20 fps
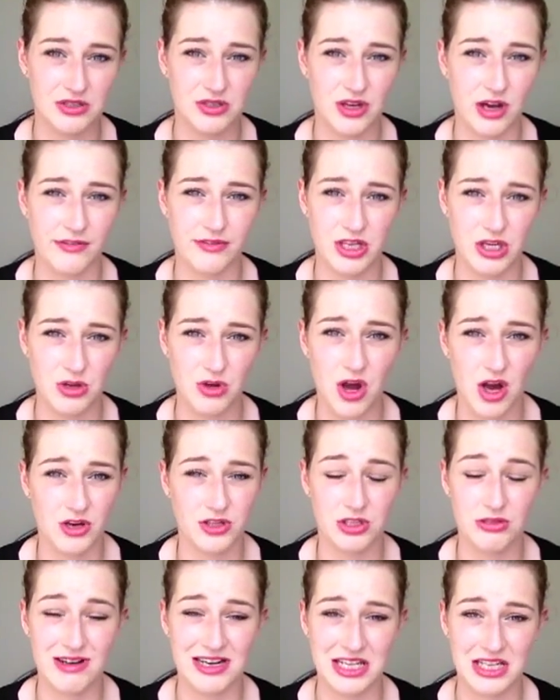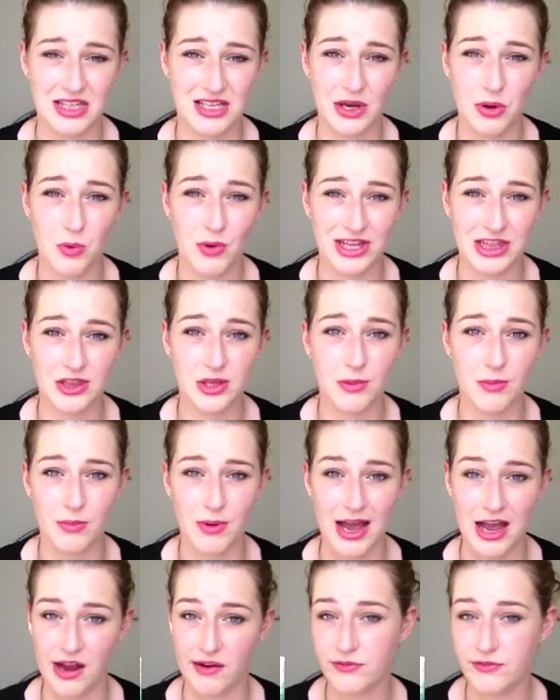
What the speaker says: soft that you can't do anything with them